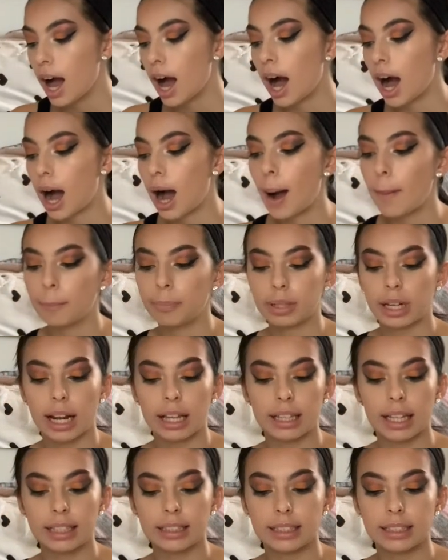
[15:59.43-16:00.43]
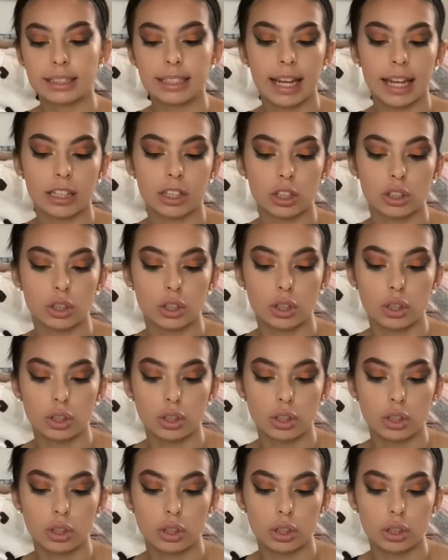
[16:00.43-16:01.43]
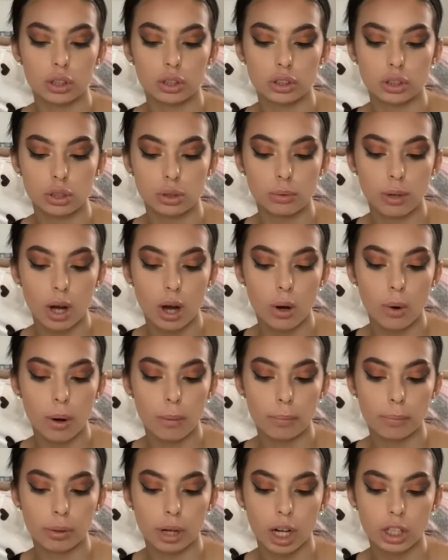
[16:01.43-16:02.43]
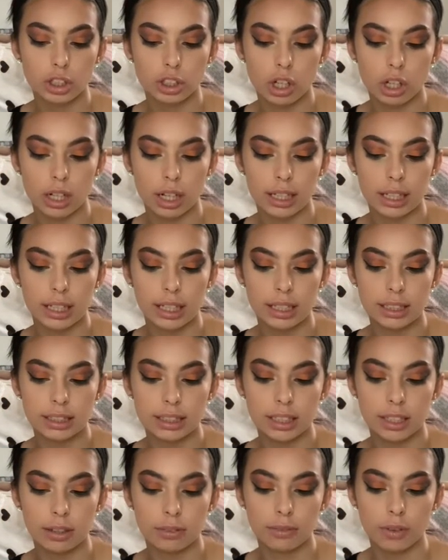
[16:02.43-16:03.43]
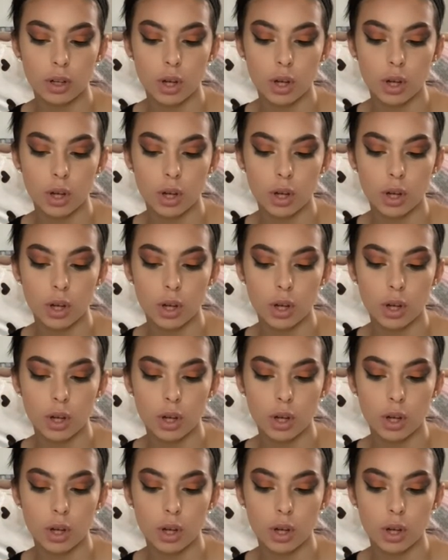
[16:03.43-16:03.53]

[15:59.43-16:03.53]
But I like to take the duo brush on adhesive